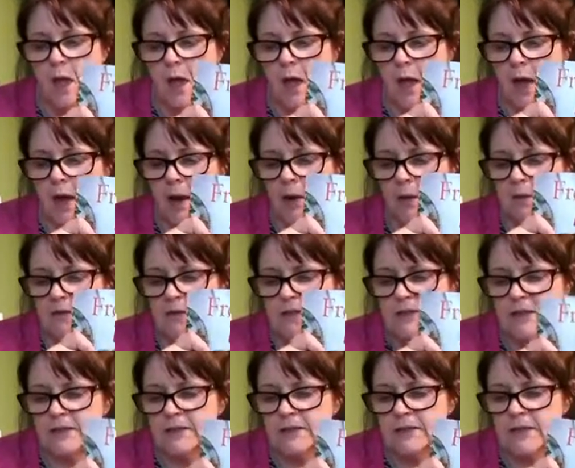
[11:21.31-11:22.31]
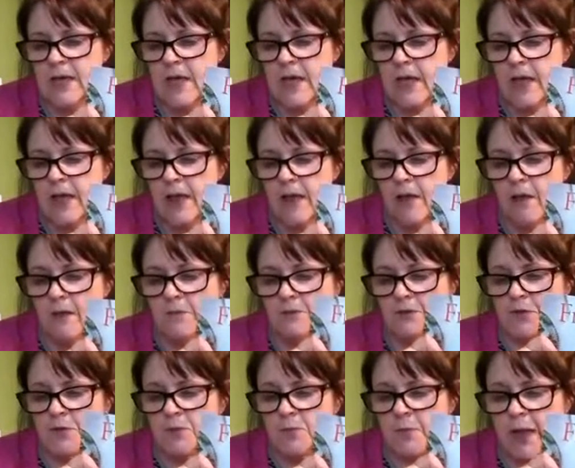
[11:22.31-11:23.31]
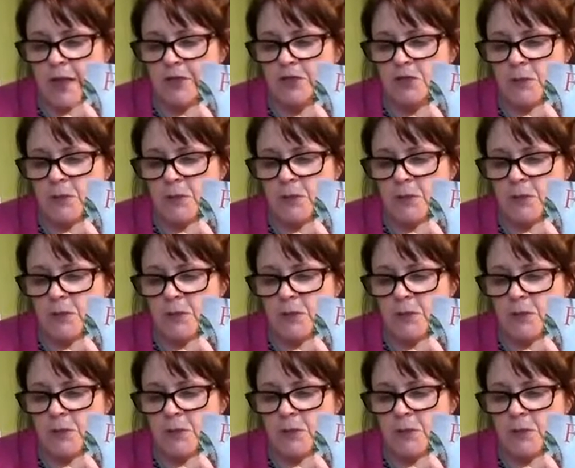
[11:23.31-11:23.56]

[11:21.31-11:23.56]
And on Saturday, I'm doing page